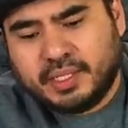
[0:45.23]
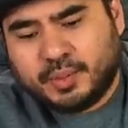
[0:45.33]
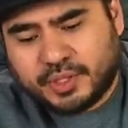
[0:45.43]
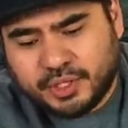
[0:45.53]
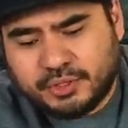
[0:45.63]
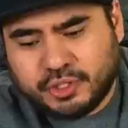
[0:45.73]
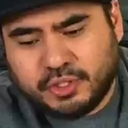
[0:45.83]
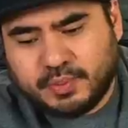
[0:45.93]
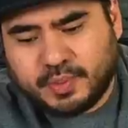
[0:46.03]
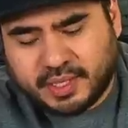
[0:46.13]
with
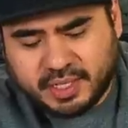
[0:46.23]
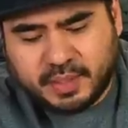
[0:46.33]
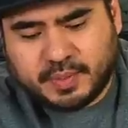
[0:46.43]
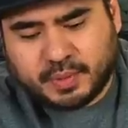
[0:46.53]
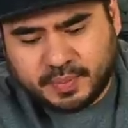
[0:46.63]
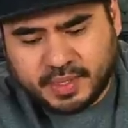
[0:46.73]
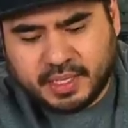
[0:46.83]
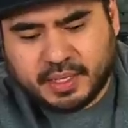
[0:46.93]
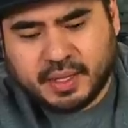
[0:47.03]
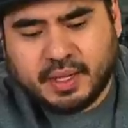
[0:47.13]
YouTube, with him, and with
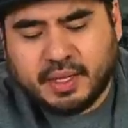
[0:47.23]
me.